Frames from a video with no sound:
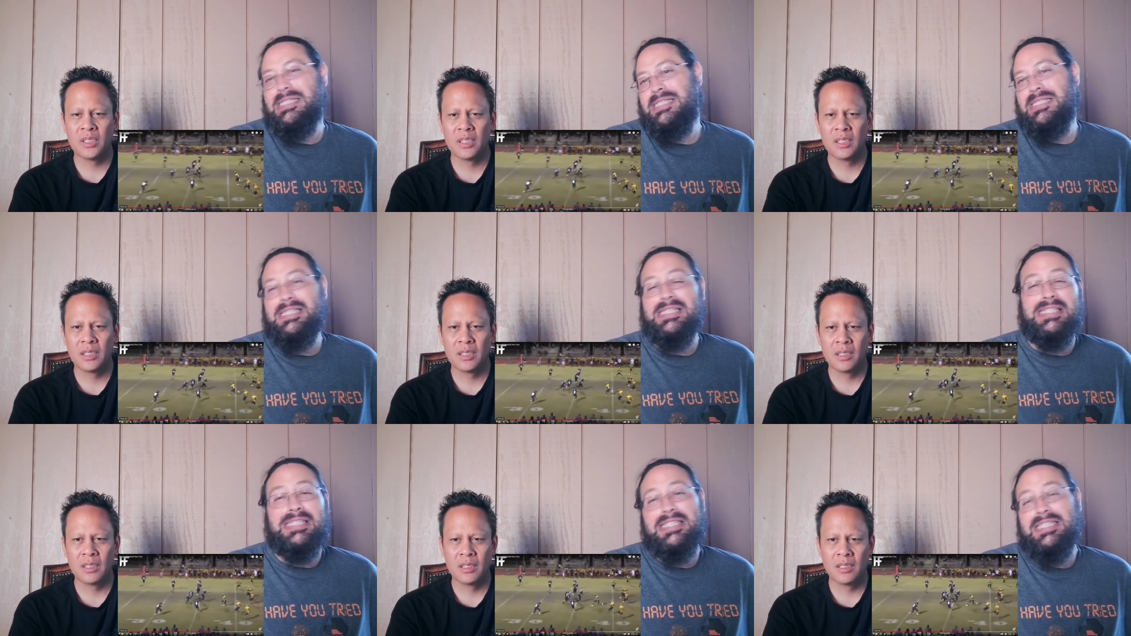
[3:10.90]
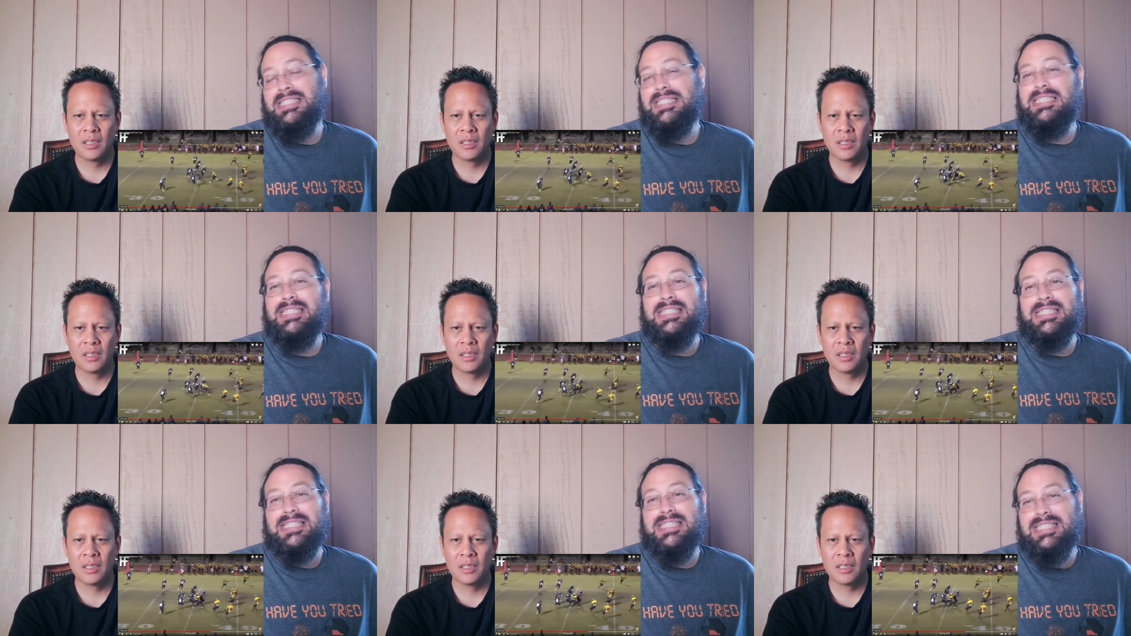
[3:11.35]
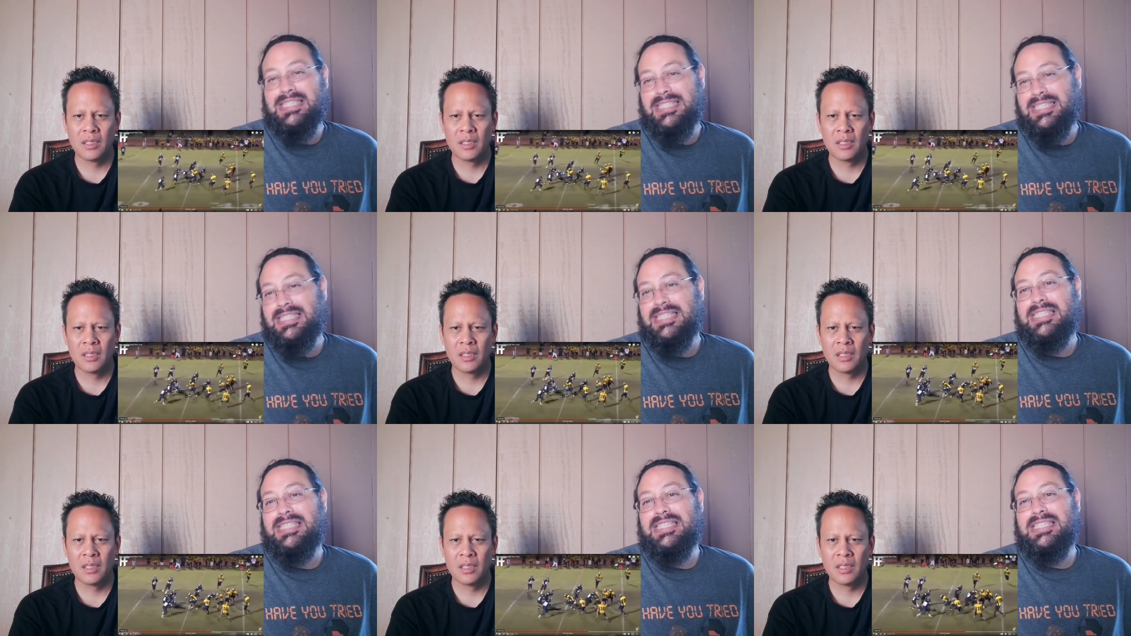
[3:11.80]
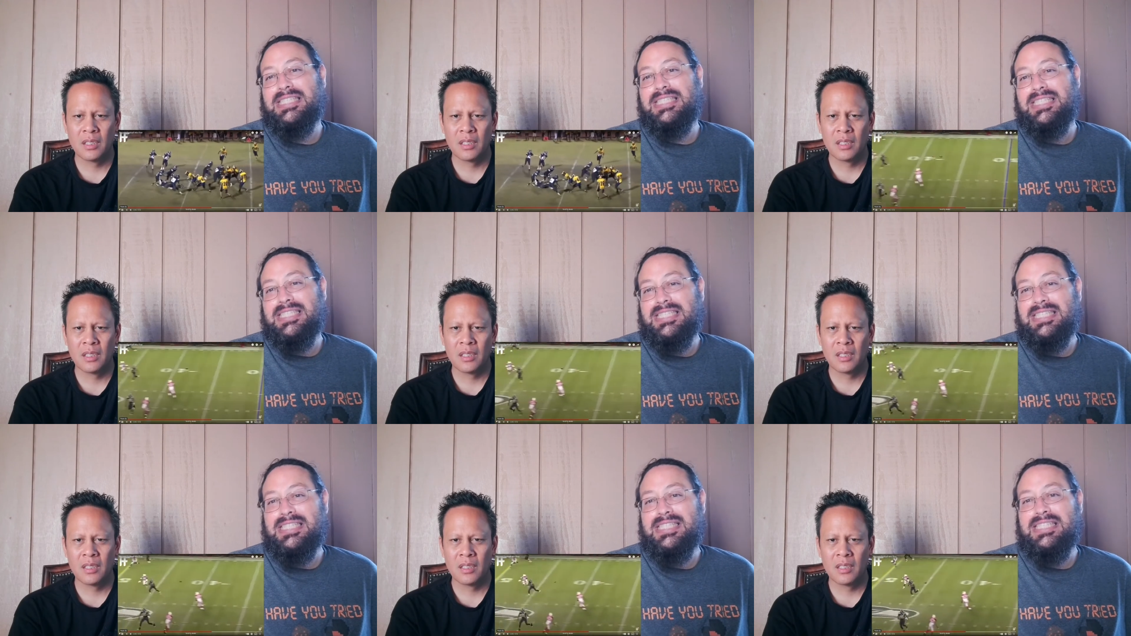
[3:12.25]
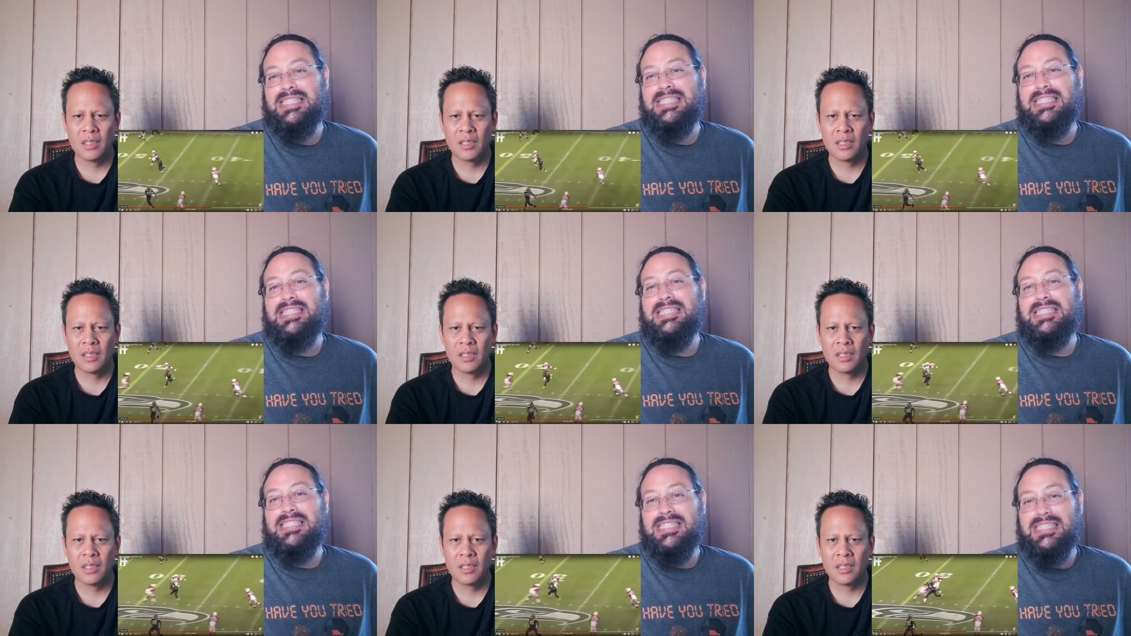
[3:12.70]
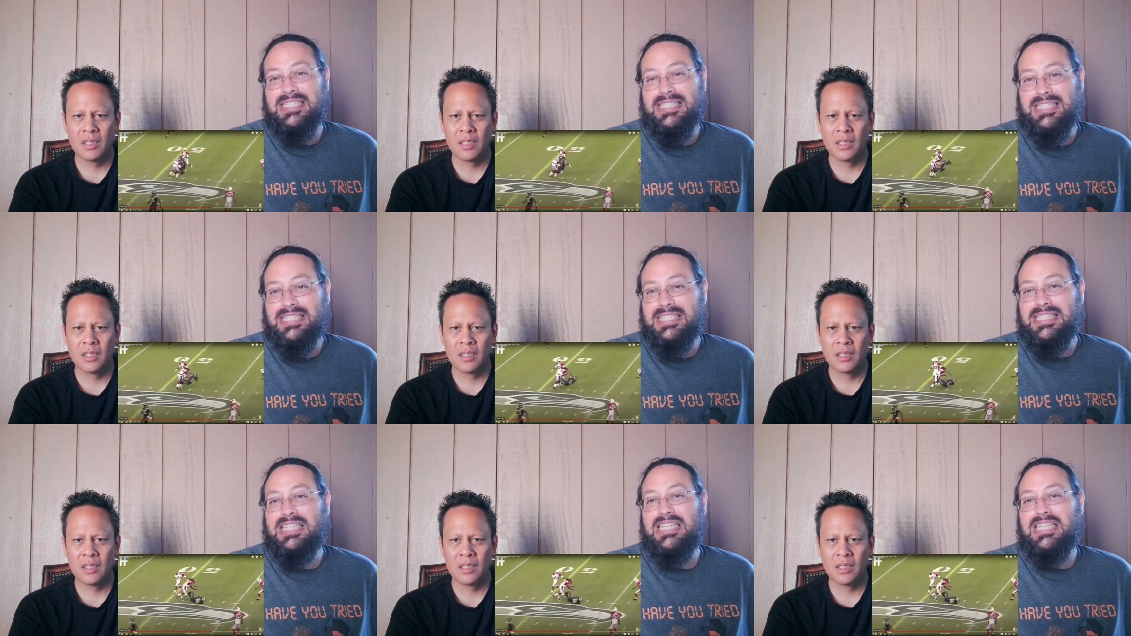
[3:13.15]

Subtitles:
(no one is talking)